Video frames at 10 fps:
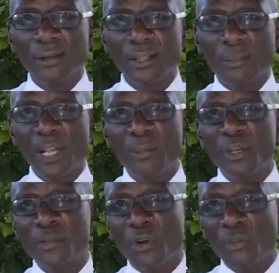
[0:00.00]
The
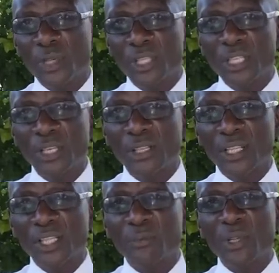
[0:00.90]
parliamentary committee
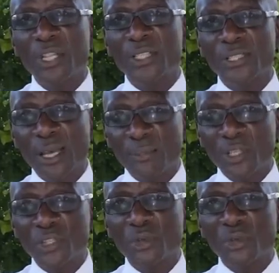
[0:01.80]
that has been
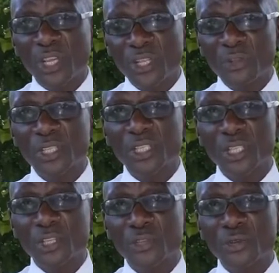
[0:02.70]
established to look into this
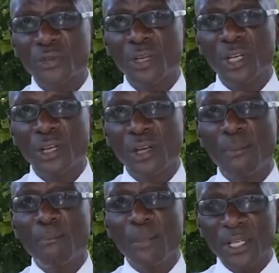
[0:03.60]
issue
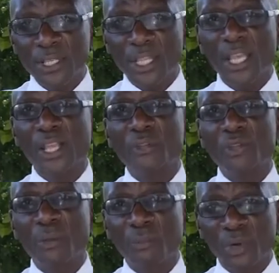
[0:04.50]
must get to
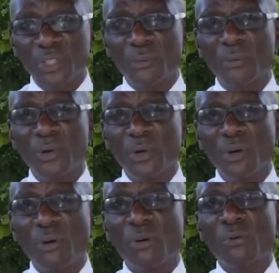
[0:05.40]
the bottom
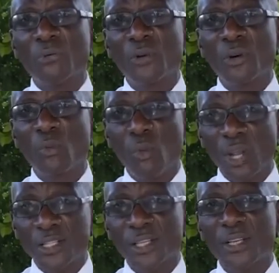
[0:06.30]
of
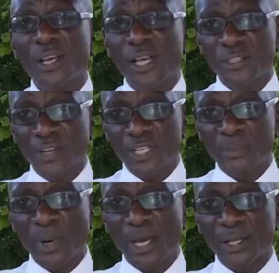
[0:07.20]
what has
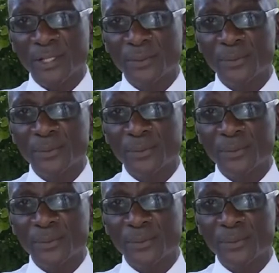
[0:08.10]
transpired.